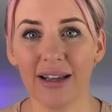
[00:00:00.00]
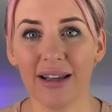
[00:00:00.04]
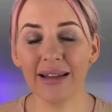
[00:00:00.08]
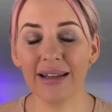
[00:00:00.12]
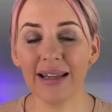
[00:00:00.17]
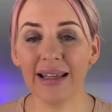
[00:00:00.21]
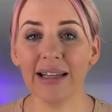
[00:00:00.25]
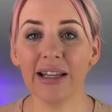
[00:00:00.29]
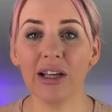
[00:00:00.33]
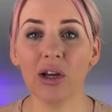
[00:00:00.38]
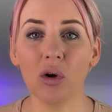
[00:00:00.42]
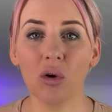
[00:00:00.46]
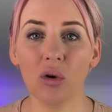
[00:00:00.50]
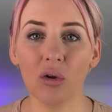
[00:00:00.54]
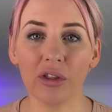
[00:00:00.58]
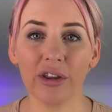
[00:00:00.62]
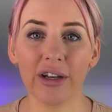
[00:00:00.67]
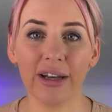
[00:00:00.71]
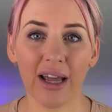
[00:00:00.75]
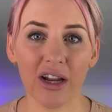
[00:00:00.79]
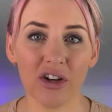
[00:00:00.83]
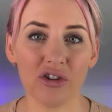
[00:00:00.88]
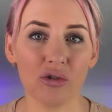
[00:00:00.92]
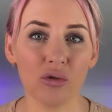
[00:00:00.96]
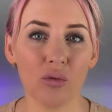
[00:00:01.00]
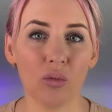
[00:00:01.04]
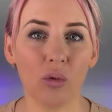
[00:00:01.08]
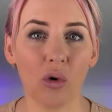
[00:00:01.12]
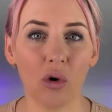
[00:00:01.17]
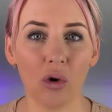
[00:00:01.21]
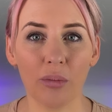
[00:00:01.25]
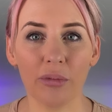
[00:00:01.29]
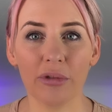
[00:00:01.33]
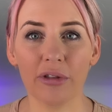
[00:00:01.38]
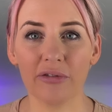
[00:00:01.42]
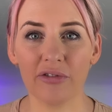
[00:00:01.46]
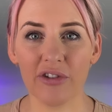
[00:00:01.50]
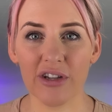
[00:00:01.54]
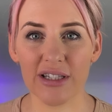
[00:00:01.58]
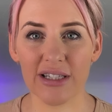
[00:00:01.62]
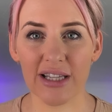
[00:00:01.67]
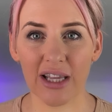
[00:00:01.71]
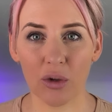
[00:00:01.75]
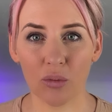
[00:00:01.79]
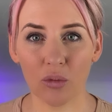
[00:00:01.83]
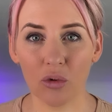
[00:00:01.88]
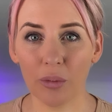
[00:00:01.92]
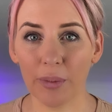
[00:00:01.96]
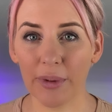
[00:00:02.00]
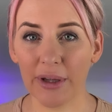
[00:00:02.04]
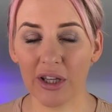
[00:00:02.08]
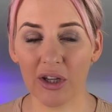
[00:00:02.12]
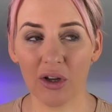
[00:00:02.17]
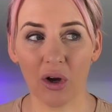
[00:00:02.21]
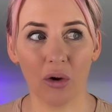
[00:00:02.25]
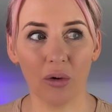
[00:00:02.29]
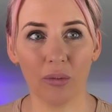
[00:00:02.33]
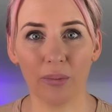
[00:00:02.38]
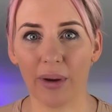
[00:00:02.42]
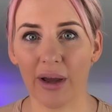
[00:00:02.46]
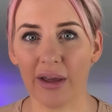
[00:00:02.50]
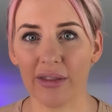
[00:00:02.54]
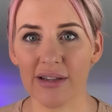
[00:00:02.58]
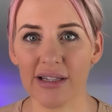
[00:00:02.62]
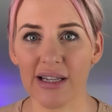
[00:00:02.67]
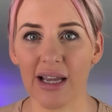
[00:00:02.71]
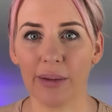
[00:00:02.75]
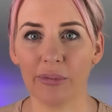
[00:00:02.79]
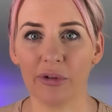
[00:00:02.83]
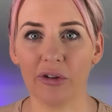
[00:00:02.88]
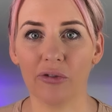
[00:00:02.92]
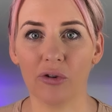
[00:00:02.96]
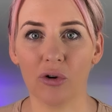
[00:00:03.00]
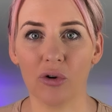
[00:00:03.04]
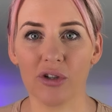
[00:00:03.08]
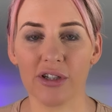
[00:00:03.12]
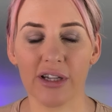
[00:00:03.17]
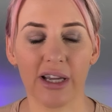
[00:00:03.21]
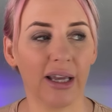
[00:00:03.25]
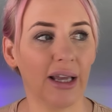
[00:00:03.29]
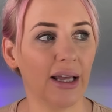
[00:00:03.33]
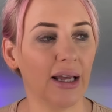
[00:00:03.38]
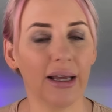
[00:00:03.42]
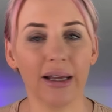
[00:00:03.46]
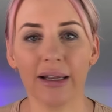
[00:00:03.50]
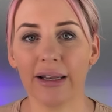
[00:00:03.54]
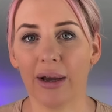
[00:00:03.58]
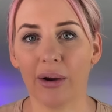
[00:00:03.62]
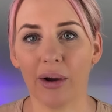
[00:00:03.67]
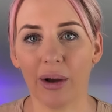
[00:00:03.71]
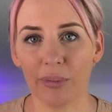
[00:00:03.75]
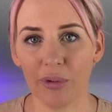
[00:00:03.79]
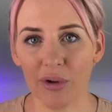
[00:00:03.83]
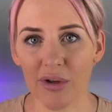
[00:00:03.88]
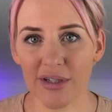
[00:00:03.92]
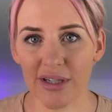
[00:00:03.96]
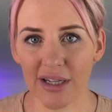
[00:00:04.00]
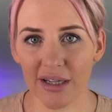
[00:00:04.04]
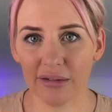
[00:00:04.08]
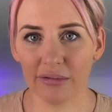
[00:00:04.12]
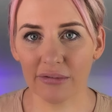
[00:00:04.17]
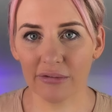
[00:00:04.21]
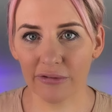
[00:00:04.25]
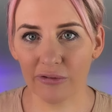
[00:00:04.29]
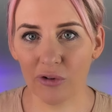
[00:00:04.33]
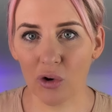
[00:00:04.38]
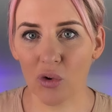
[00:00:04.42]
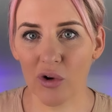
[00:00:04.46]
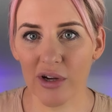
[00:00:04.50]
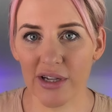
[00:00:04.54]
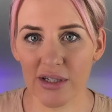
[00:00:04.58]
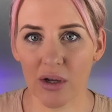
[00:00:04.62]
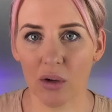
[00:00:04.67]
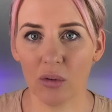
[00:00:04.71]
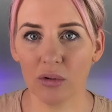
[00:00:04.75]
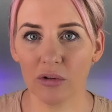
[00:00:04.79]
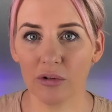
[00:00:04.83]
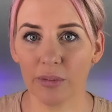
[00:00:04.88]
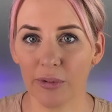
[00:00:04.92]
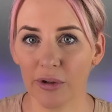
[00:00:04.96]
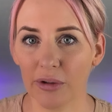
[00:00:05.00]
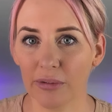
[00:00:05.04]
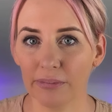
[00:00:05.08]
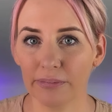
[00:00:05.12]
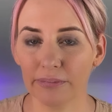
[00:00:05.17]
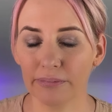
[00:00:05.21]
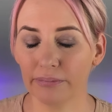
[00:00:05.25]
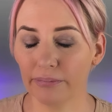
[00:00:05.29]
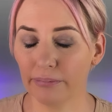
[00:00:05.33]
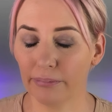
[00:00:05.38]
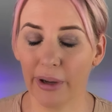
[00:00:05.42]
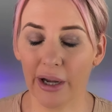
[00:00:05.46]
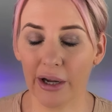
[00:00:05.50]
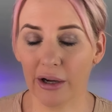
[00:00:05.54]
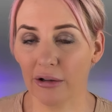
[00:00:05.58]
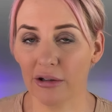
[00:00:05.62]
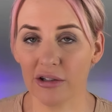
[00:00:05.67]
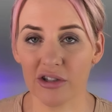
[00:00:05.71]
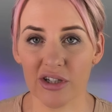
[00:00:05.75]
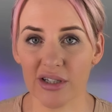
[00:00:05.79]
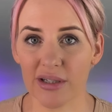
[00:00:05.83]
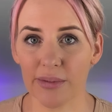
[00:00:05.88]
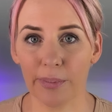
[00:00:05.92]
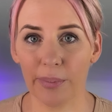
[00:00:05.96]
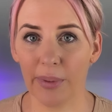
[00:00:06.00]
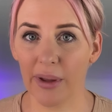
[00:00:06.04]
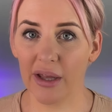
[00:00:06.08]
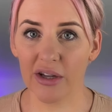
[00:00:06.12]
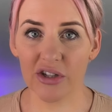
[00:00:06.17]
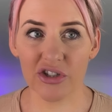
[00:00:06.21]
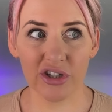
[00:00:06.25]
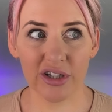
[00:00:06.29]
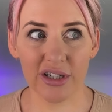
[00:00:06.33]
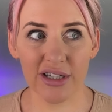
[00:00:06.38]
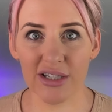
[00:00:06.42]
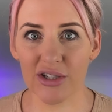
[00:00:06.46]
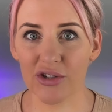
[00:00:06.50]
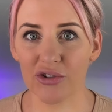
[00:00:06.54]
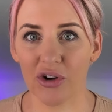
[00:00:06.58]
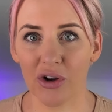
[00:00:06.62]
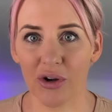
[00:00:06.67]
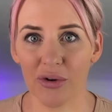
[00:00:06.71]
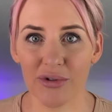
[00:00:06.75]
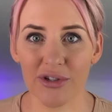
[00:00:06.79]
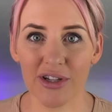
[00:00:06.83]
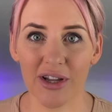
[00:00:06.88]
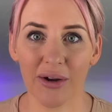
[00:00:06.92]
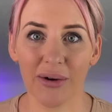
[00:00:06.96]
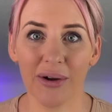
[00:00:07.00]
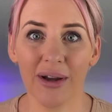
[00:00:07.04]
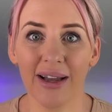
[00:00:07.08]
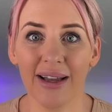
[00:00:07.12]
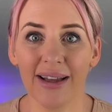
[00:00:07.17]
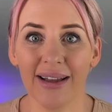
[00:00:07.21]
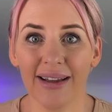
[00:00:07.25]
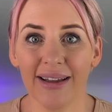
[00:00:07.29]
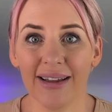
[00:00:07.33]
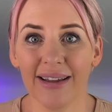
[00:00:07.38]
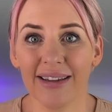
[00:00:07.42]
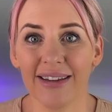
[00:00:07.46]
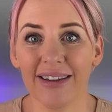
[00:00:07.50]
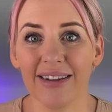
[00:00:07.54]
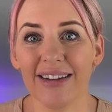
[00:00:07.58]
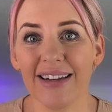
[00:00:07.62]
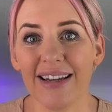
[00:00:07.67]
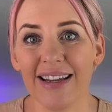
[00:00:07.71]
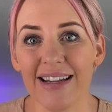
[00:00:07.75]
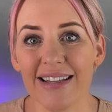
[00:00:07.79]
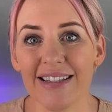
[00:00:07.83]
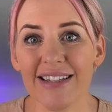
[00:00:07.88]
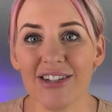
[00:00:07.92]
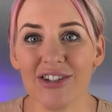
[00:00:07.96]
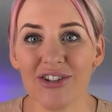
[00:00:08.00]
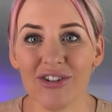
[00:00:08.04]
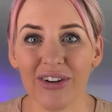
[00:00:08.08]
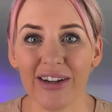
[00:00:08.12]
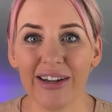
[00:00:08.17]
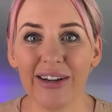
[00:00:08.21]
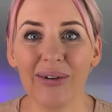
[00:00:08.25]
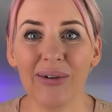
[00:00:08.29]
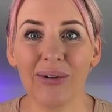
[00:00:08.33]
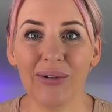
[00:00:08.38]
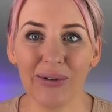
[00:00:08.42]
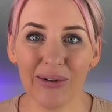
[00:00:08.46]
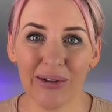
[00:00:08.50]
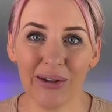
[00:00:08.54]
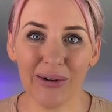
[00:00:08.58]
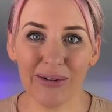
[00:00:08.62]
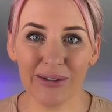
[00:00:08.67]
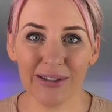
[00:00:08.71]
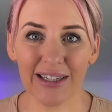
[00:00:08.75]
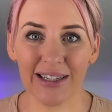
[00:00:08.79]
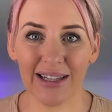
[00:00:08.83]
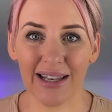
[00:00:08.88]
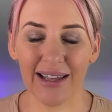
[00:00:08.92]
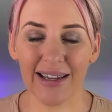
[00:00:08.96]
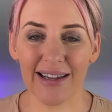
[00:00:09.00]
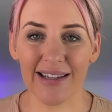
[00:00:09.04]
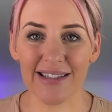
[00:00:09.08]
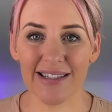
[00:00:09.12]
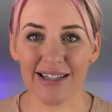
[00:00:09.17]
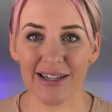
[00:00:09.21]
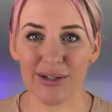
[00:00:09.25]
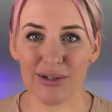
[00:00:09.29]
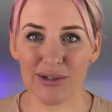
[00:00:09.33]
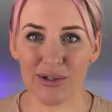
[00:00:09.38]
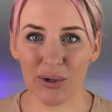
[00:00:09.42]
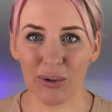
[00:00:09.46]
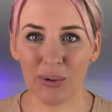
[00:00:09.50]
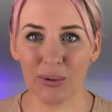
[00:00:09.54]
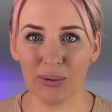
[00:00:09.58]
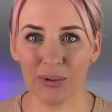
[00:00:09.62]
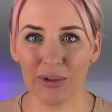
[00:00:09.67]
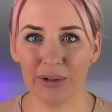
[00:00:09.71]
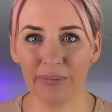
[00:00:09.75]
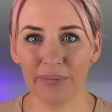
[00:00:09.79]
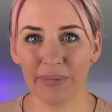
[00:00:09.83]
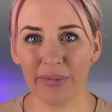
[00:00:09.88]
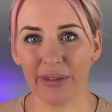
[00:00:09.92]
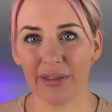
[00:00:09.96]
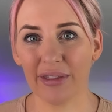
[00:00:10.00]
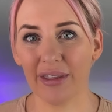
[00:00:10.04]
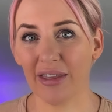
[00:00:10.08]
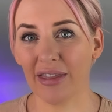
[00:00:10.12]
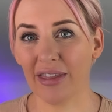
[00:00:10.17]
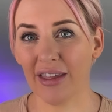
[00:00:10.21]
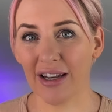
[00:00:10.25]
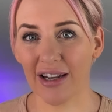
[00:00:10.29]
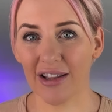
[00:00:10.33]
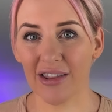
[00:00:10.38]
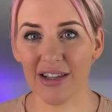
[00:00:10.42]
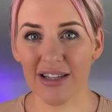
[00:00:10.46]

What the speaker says: Nearly all the natural warmth of your skin will be gone by the time you're 40. Now, I'm not saying 40's old, but biology's a bitch and it's true. So you need to treat all older clients as cool. The thinner the